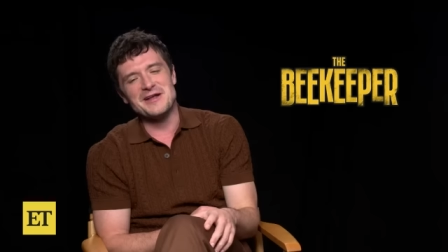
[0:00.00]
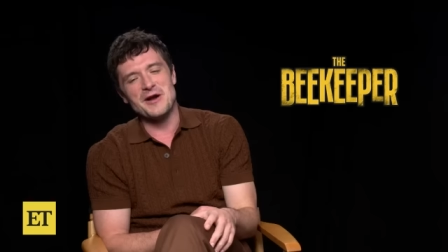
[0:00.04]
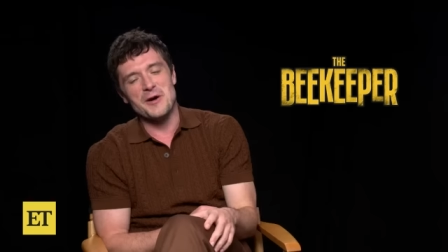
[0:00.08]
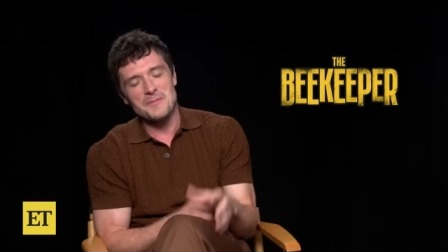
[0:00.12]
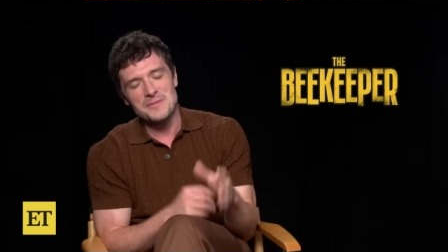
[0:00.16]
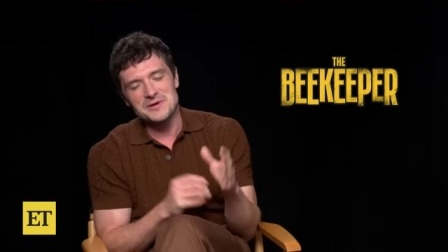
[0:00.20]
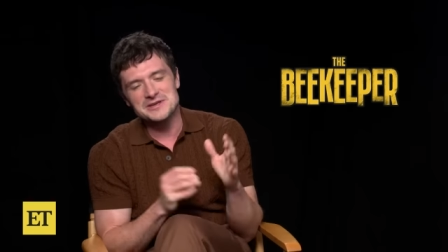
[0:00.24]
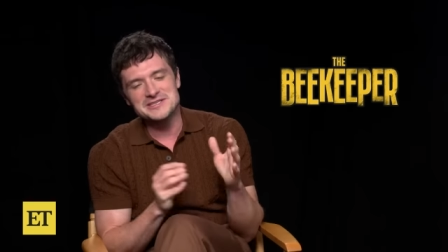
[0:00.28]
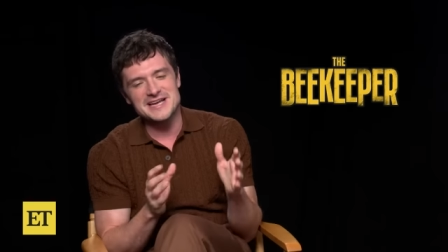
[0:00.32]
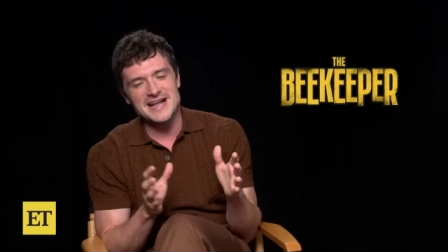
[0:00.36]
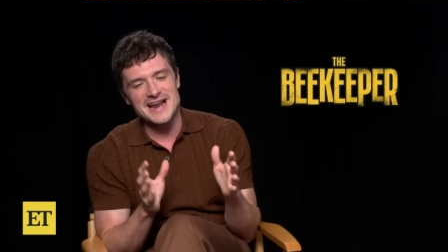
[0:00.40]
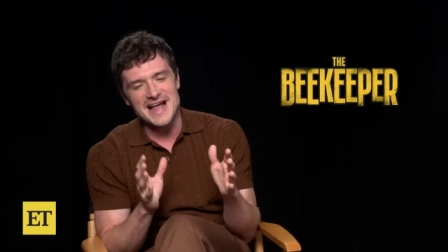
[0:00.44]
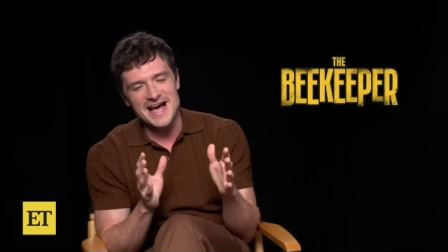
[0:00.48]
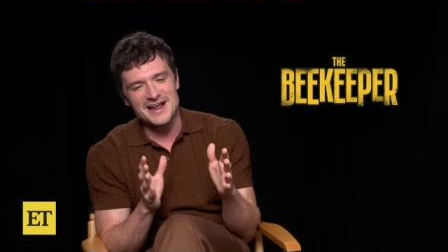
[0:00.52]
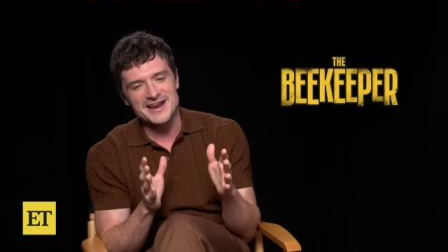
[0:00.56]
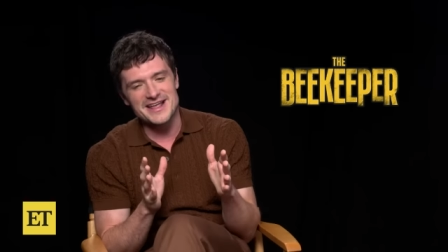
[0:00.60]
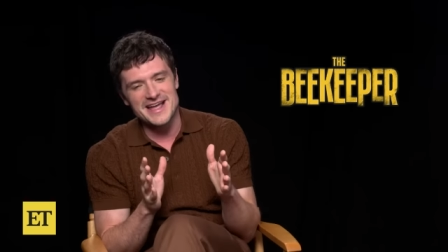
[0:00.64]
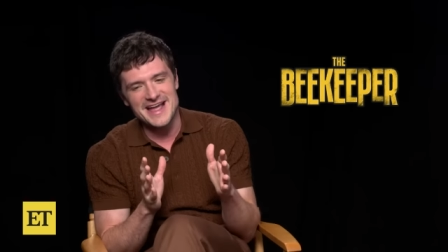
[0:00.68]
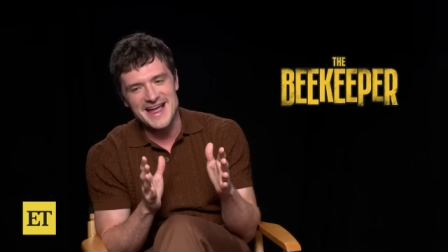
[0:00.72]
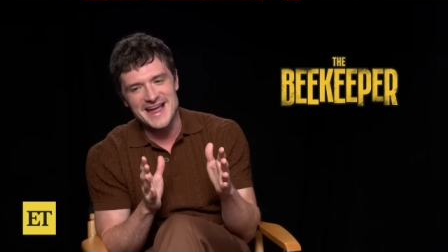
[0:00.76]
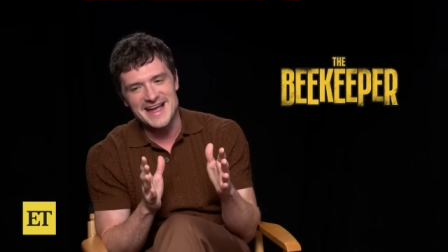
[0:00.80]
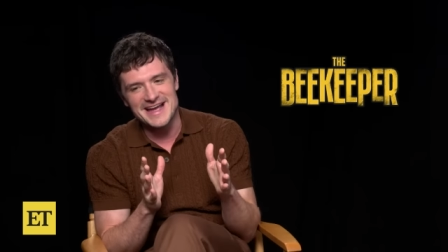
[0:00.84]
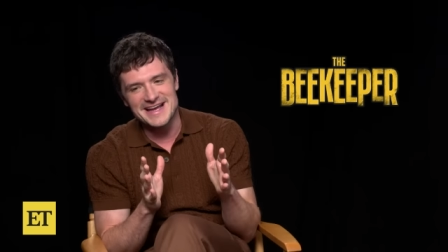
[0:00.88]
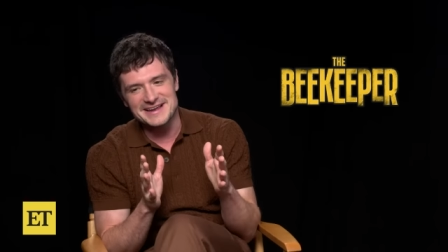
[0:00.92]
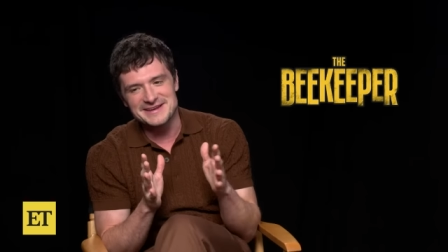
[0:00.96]
It almost got out
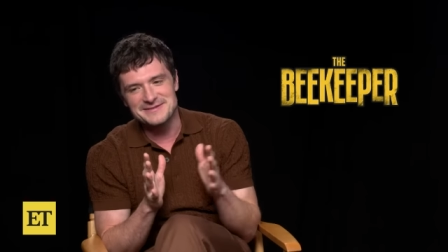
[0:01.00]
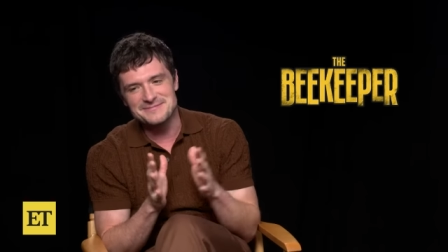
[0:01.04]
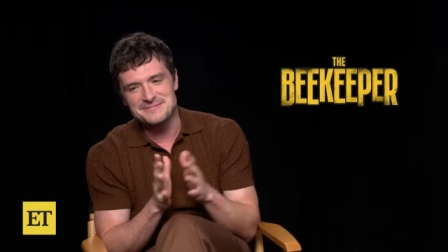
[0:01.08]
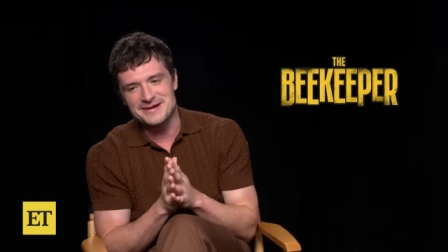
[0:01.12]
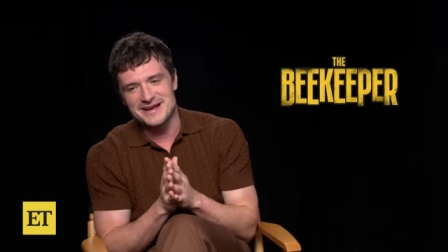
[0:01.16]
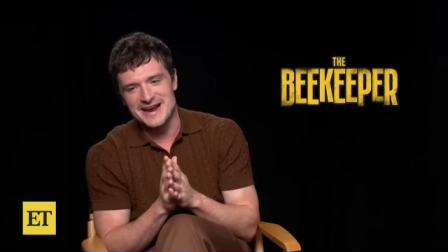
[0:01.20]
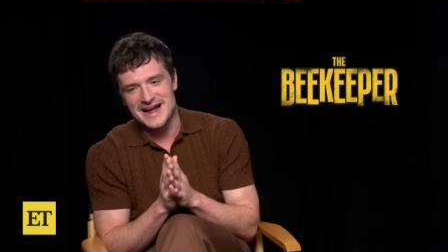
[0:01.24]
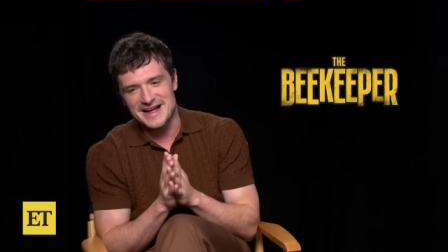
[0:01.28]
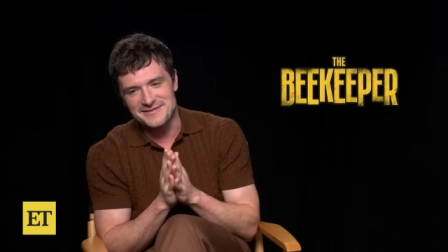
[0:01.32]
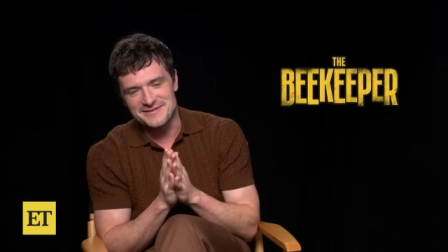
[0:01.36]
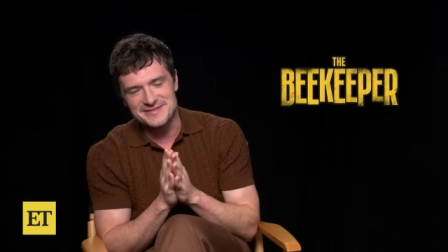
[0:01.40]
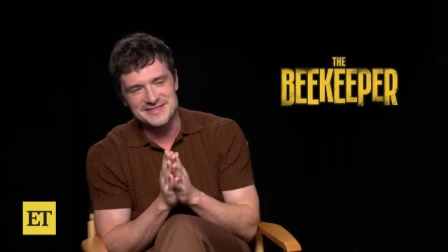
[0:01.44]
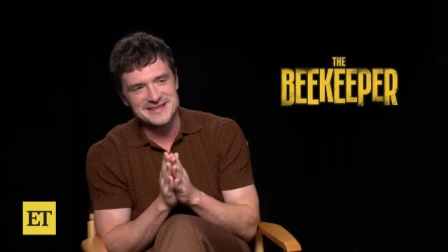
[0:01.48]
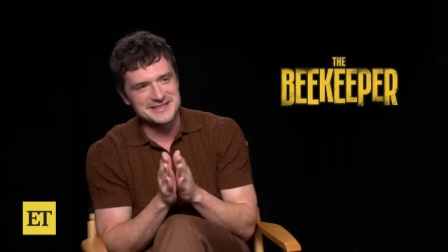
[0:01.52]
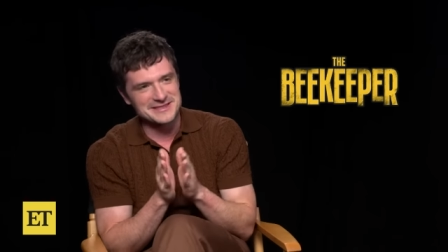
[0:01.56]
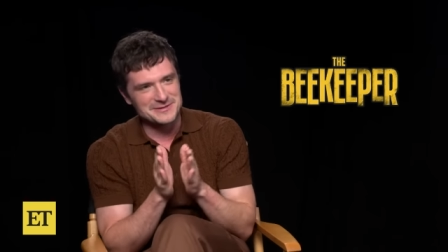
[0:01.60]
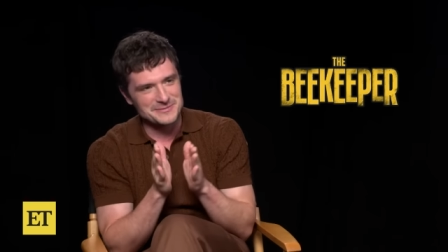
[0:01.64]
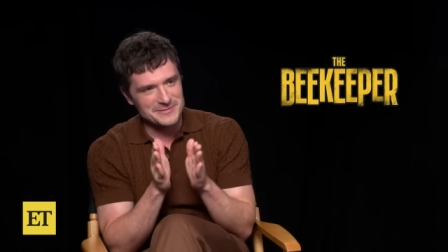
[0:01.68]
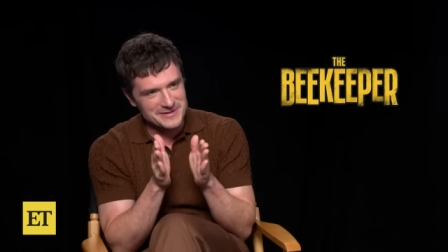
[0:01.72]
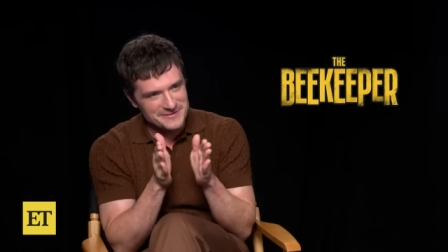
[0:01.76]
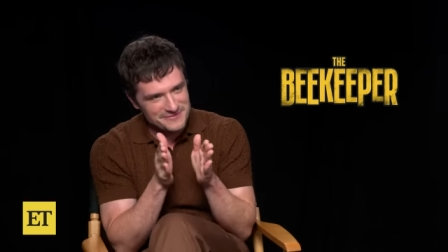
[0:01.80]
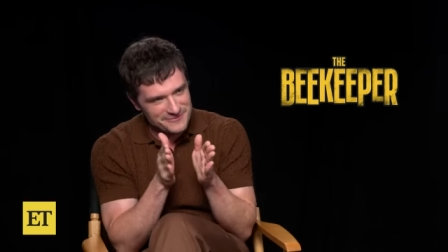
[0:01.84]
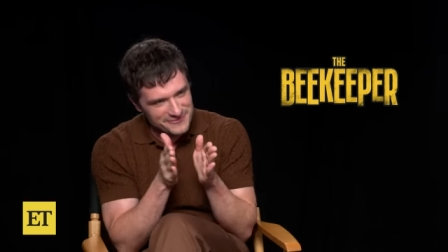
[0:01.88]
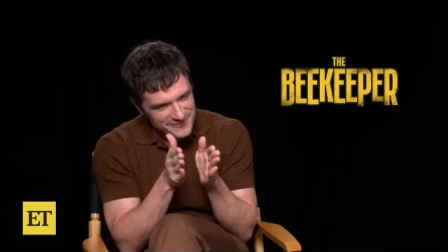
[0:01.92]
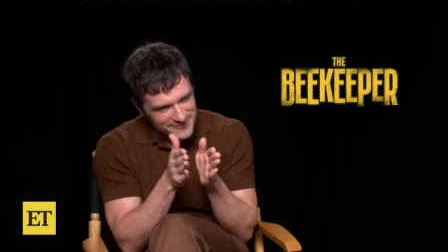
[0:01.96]
of hand, but I think that
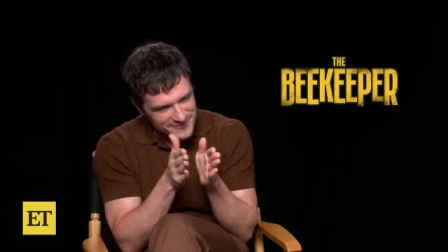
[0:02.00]
we've